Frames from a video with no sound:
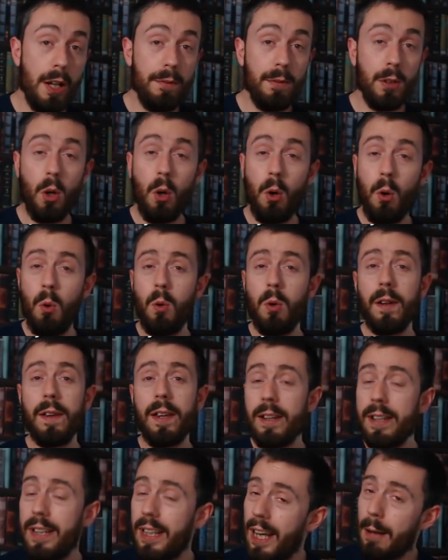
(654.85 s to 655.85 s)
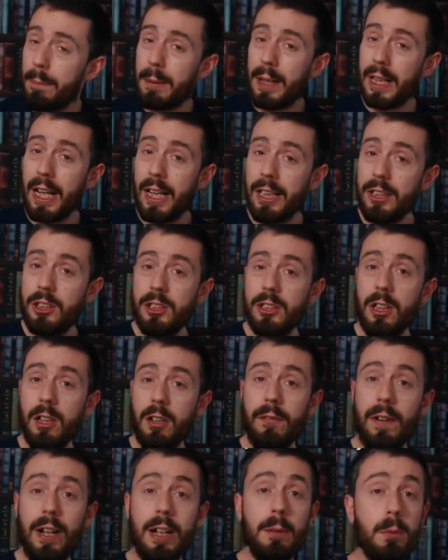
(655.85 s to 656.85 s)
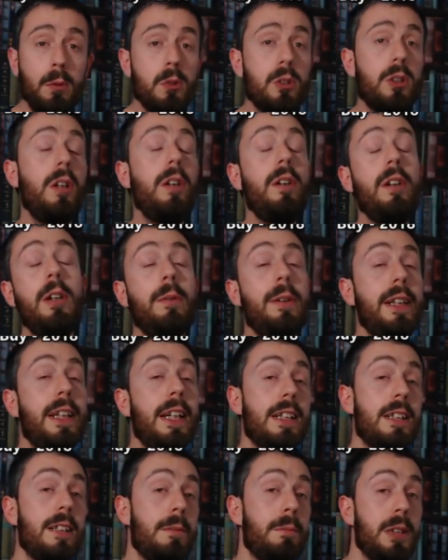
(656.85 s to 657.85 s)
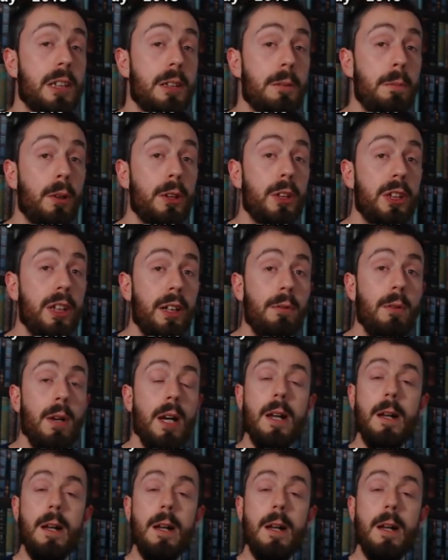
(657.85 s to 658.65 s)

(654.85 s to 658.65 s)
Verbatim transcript: and all of the applications that are available to you in D S M six point two,